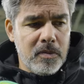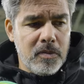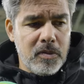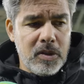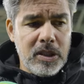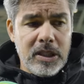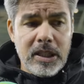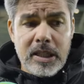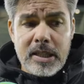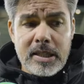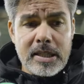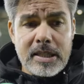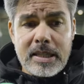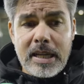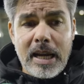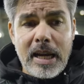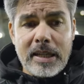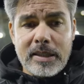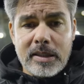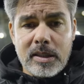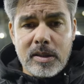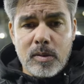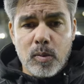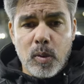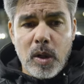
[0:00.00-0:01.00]
We didn't
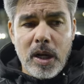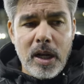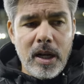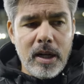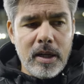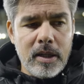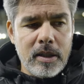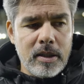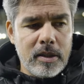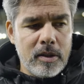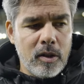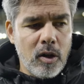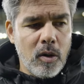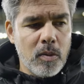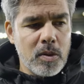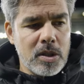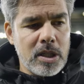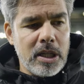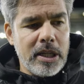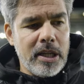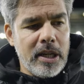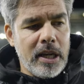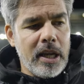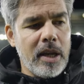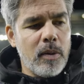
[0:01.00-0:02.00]
start well.
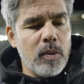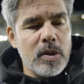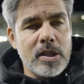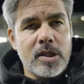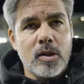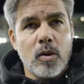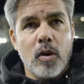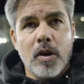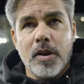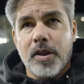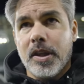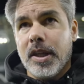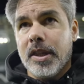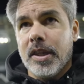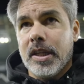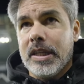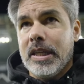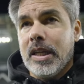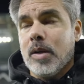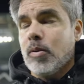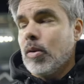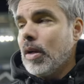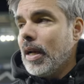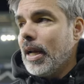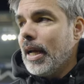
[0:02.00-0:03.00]
Obviously, we scored then
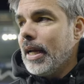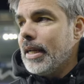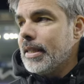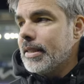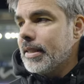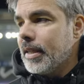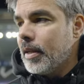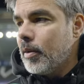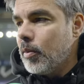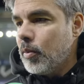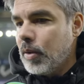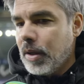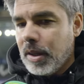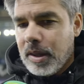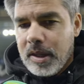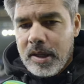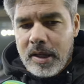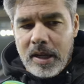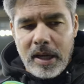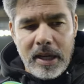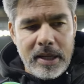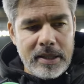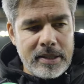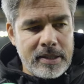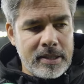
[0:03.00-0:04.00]
the equalizer with a
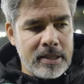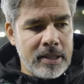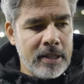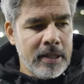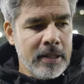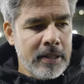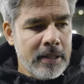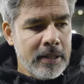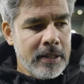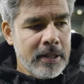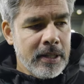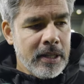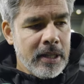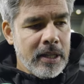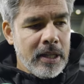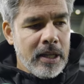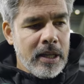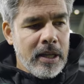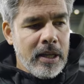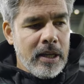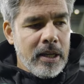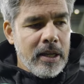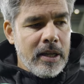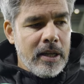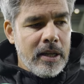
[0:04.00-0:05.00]
nice
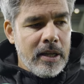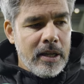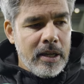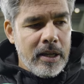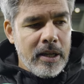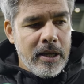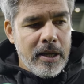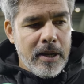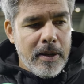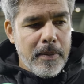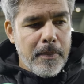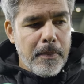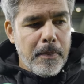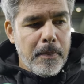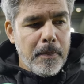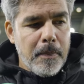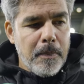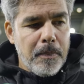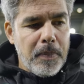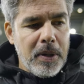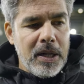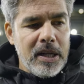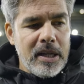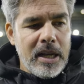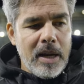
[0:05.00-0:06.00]

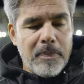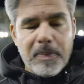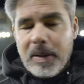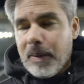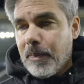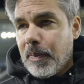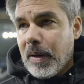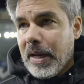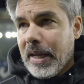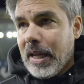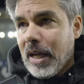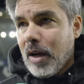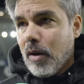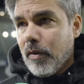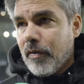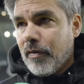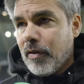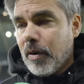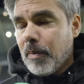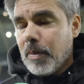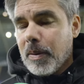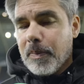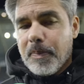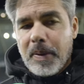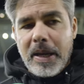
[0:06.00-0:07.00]
build-up and play-out
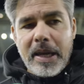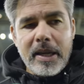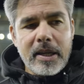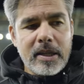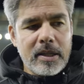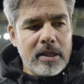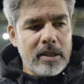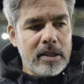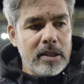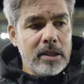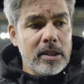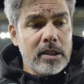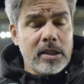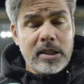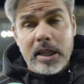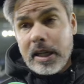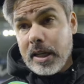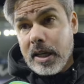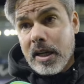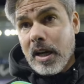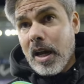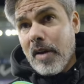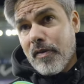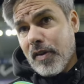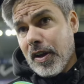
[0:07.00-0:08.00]
from the back.
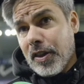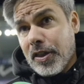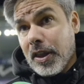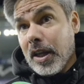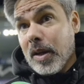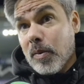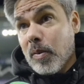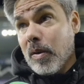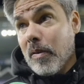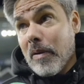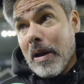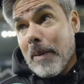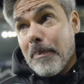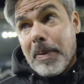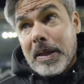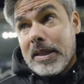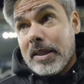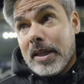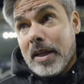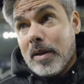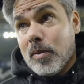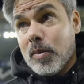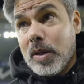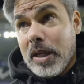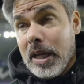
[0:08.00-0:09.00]
Second half, I think we were
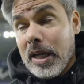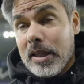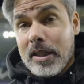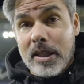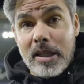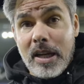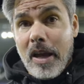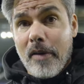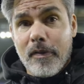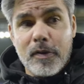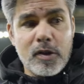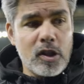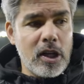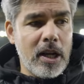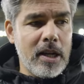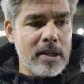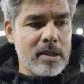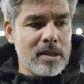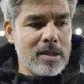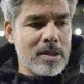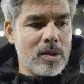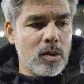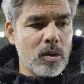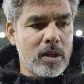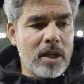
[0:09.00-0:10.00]
better. We had enough
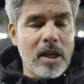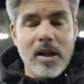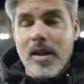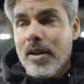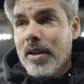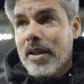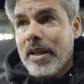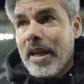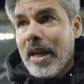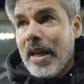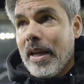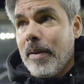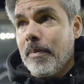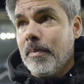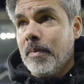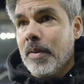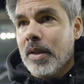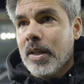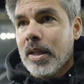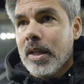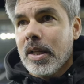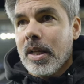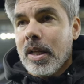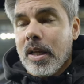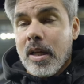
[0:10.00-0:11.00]
chances to kill the game,
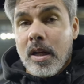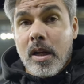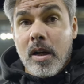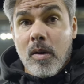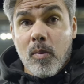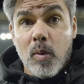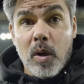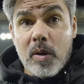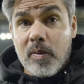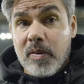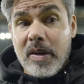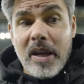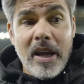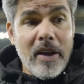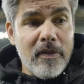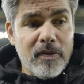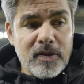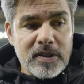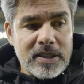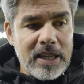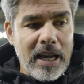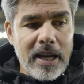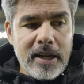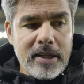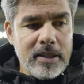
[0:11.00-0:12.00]
what we
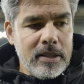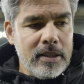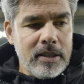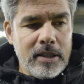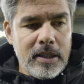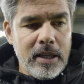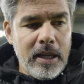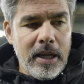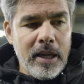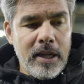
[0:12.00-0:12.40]
haven't done.